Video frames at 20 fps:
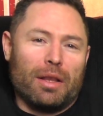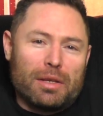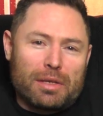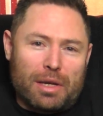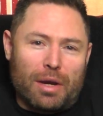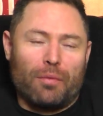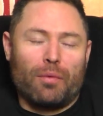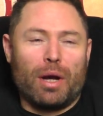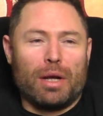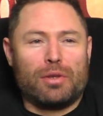let's
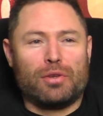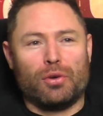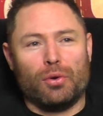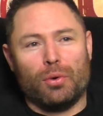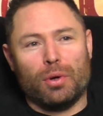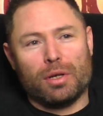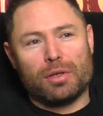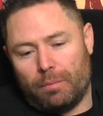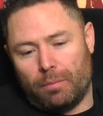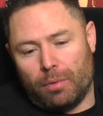get right
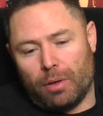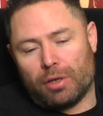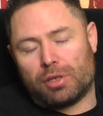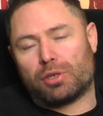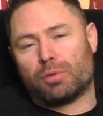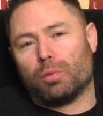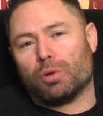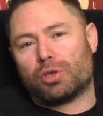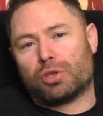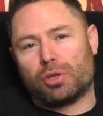to it. We'll
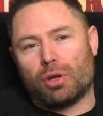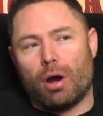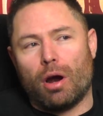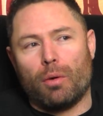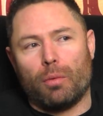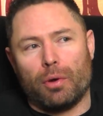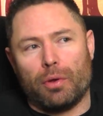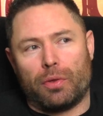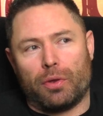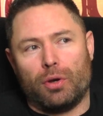start
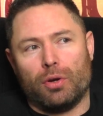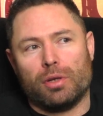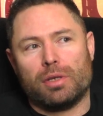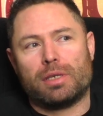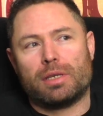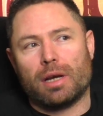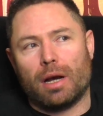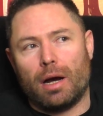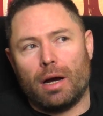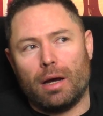with Good
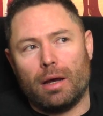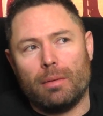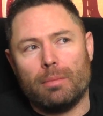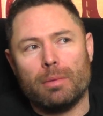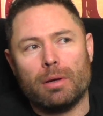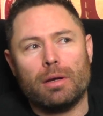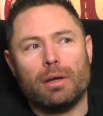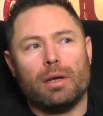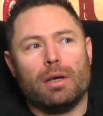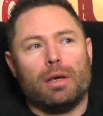
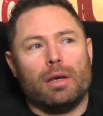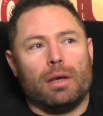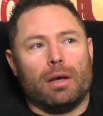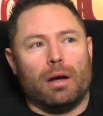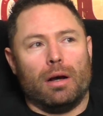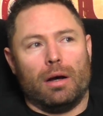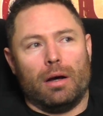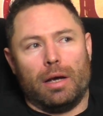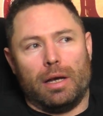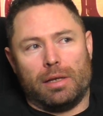Time.
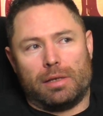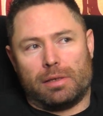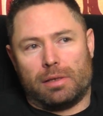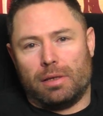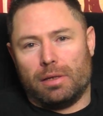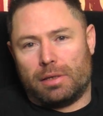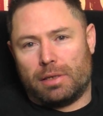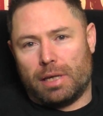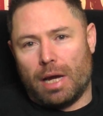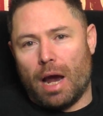It's
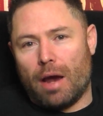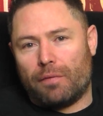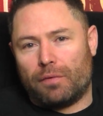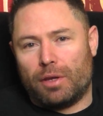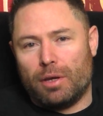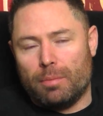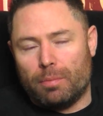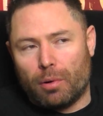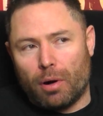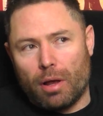the
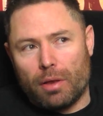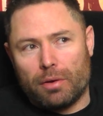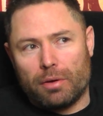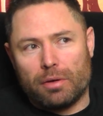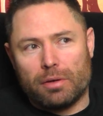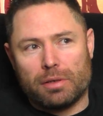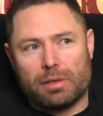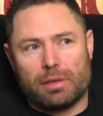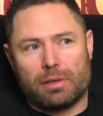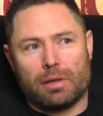Safdie
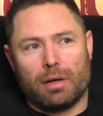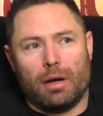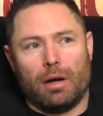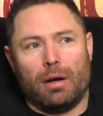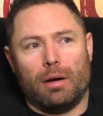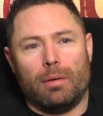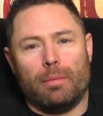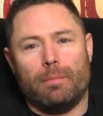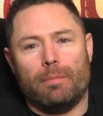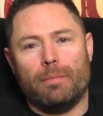brothers.
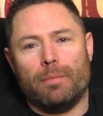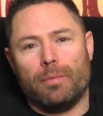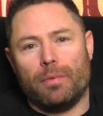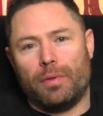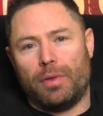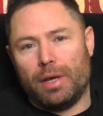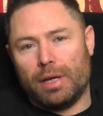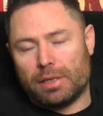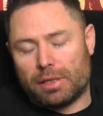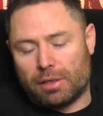
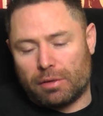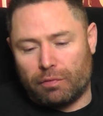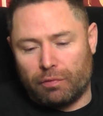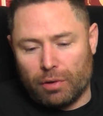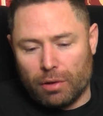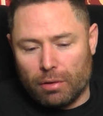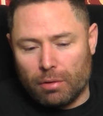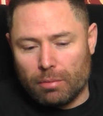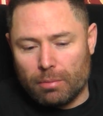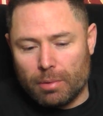This
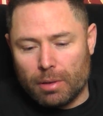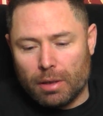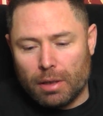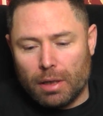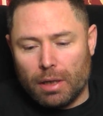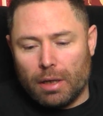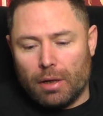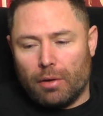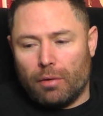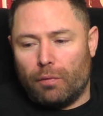film
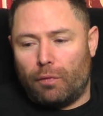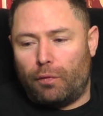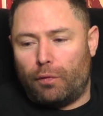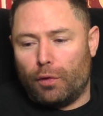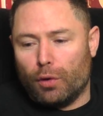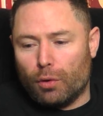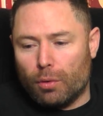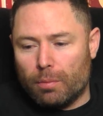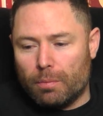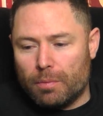
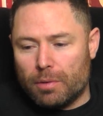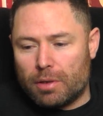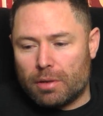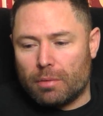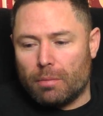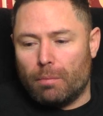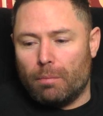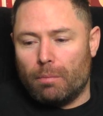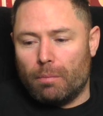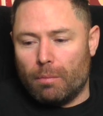filmed
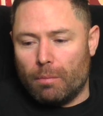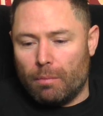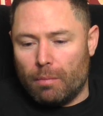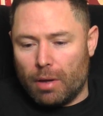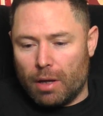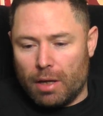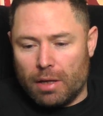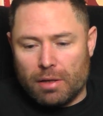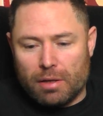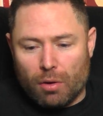
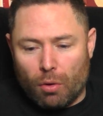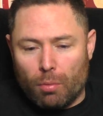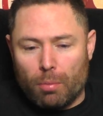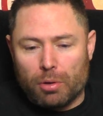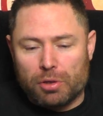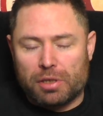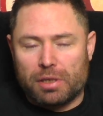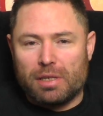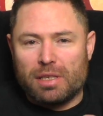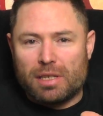
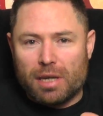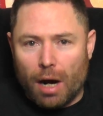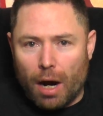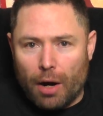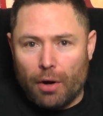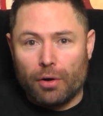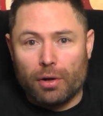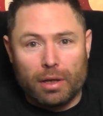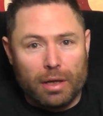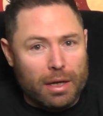almost
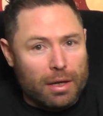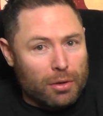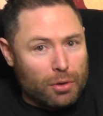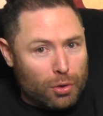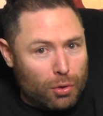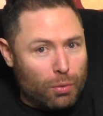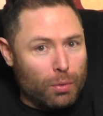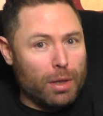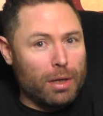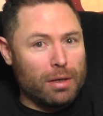entirely in
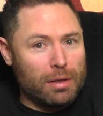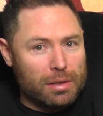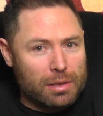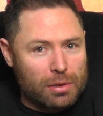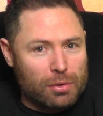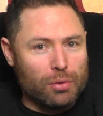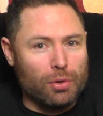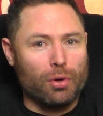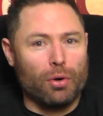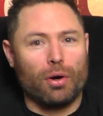Queens,
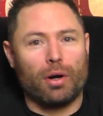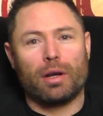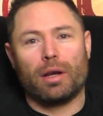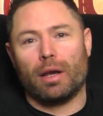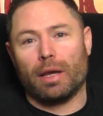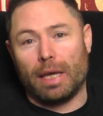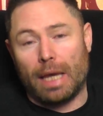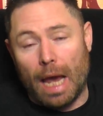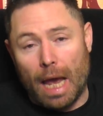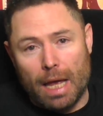New York.
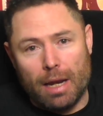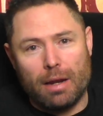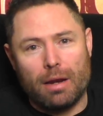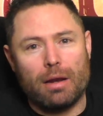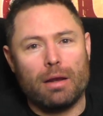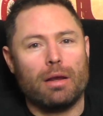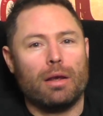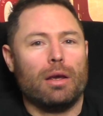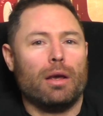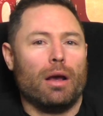
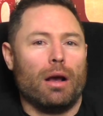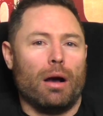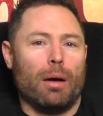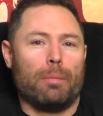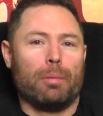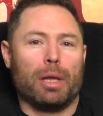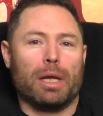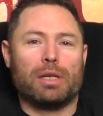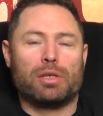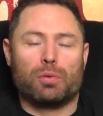Again, a
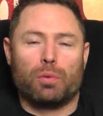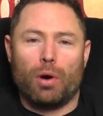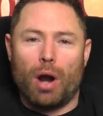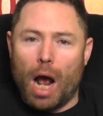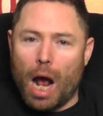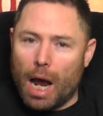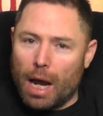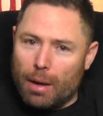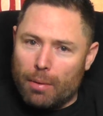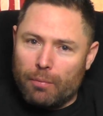place where
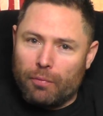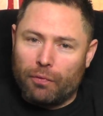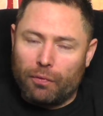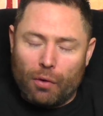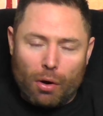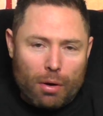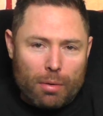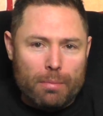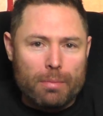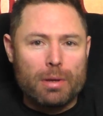I am
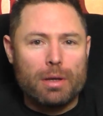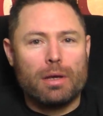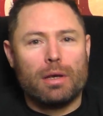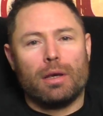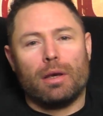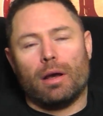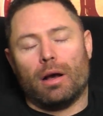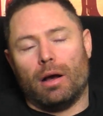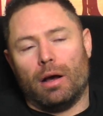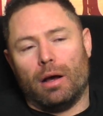from.
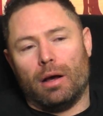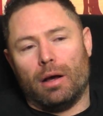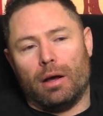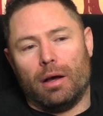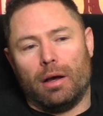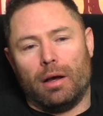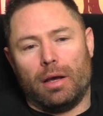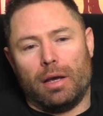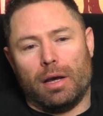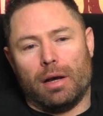
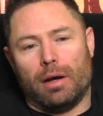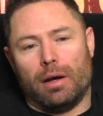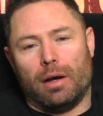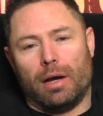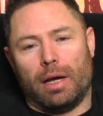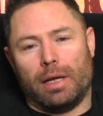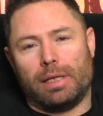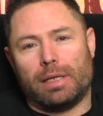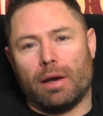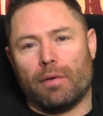
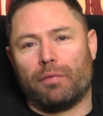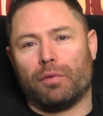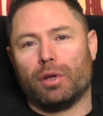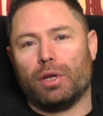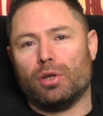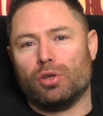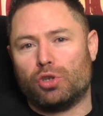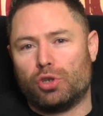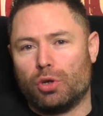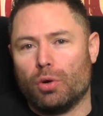I definitely
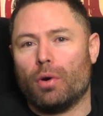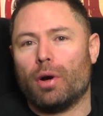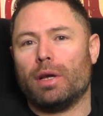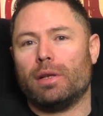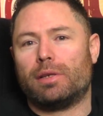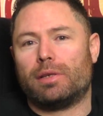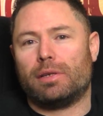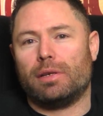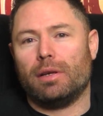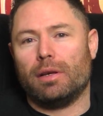
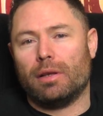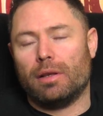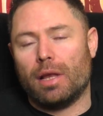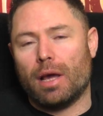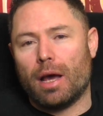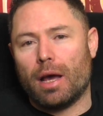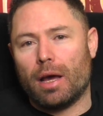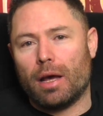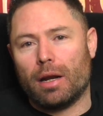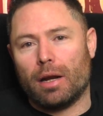enjoyed seeing
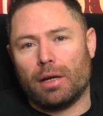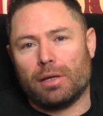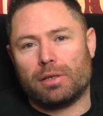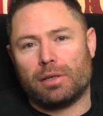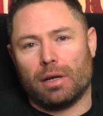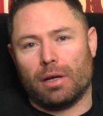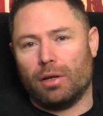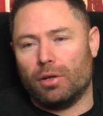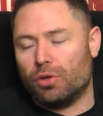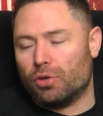that.
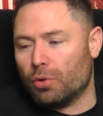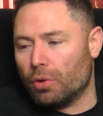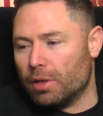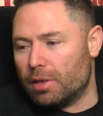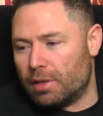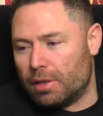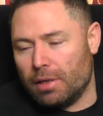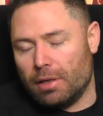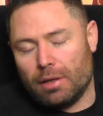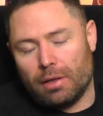I enjoyed
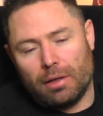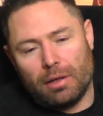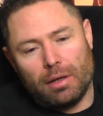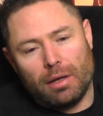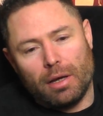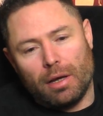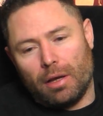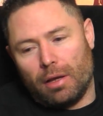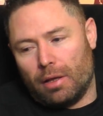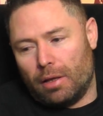seeing
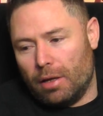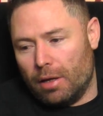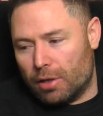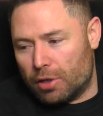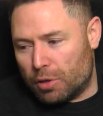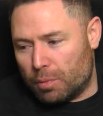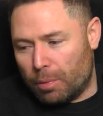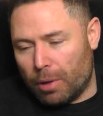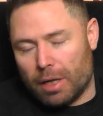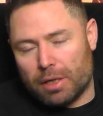the
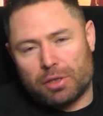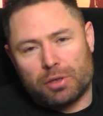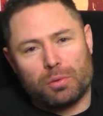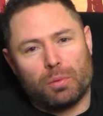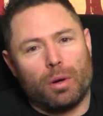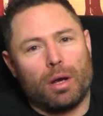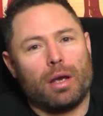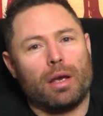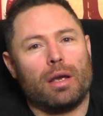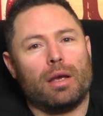
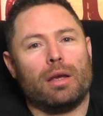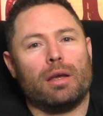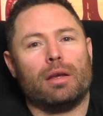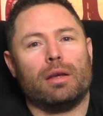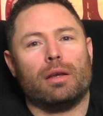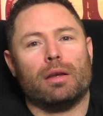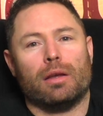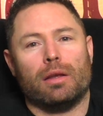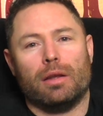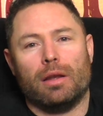
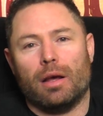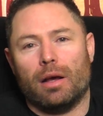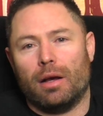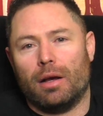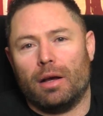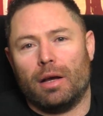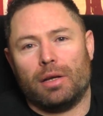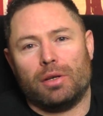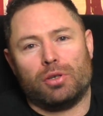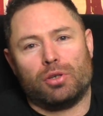expressway, and
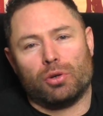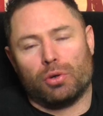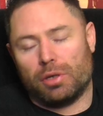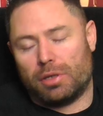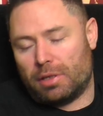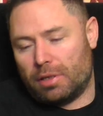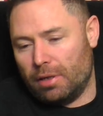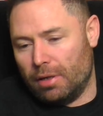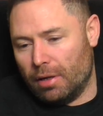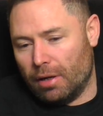I enjoyed
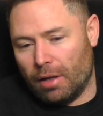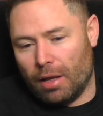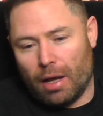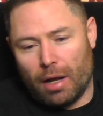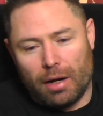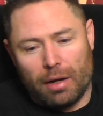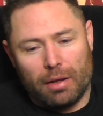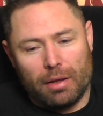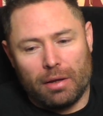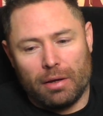seeing a
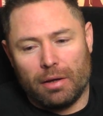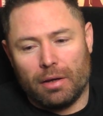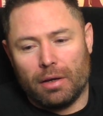lot of